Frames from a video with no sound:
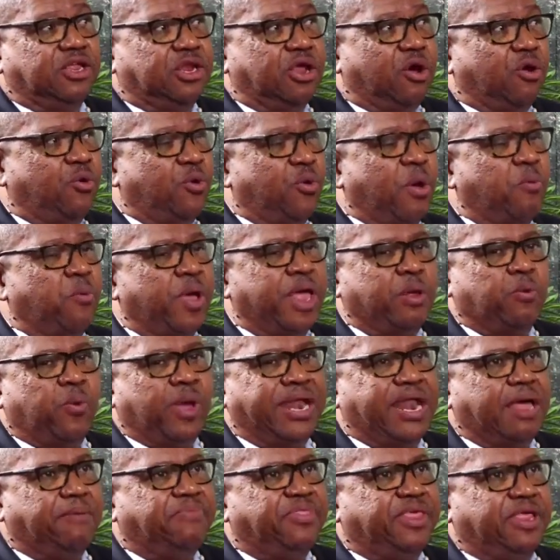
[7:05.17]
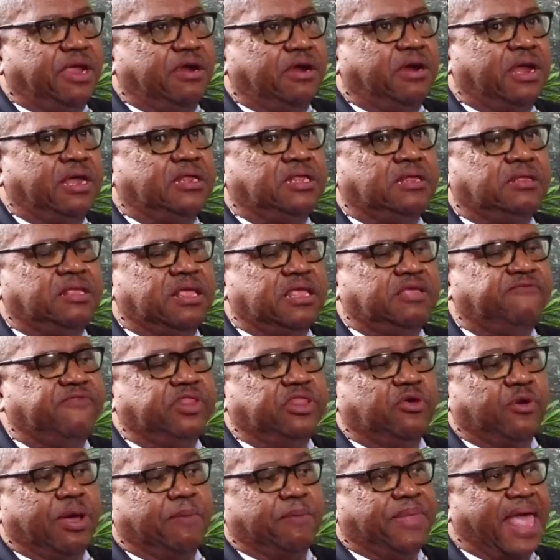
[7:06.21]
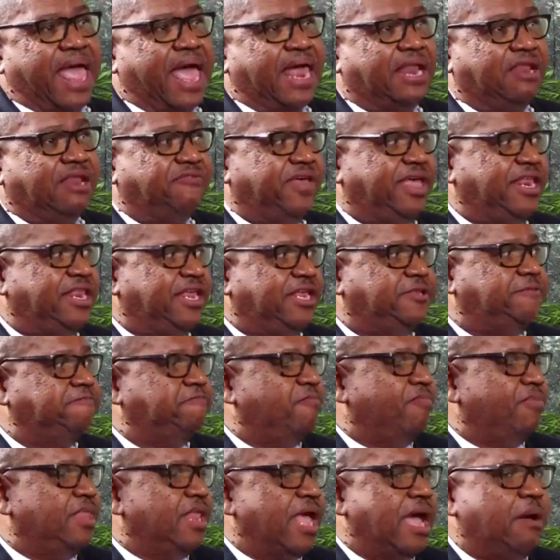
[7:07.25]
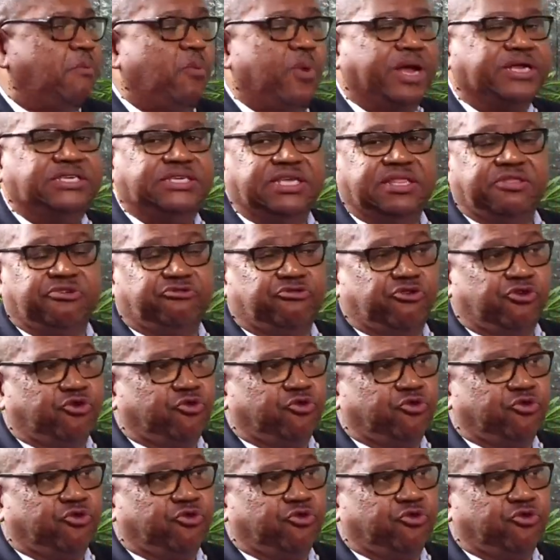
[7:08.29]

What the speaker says: You know, when I'm there, even though I'm elevated, I'm watching the room.